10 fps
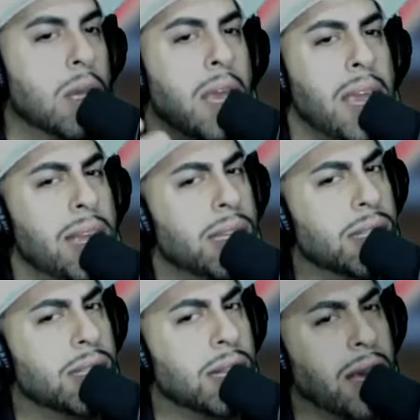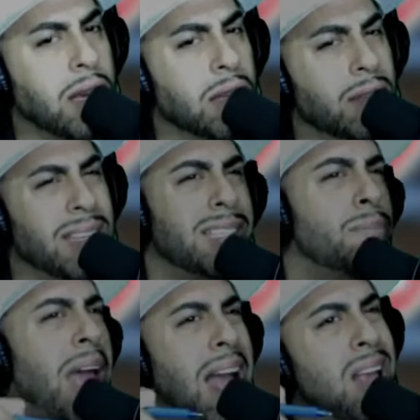He's like, these
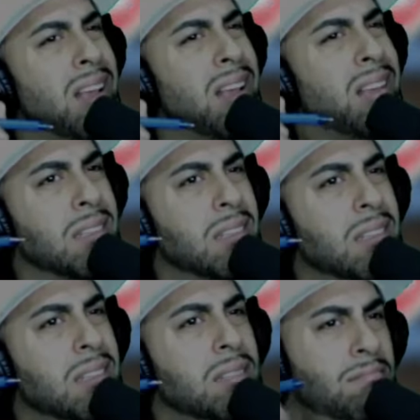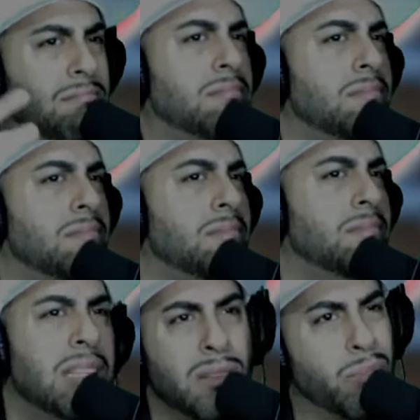masks, this
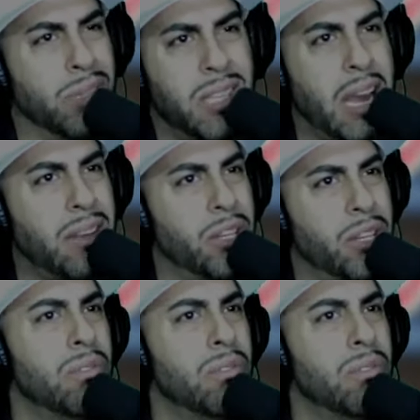doesn't protect you.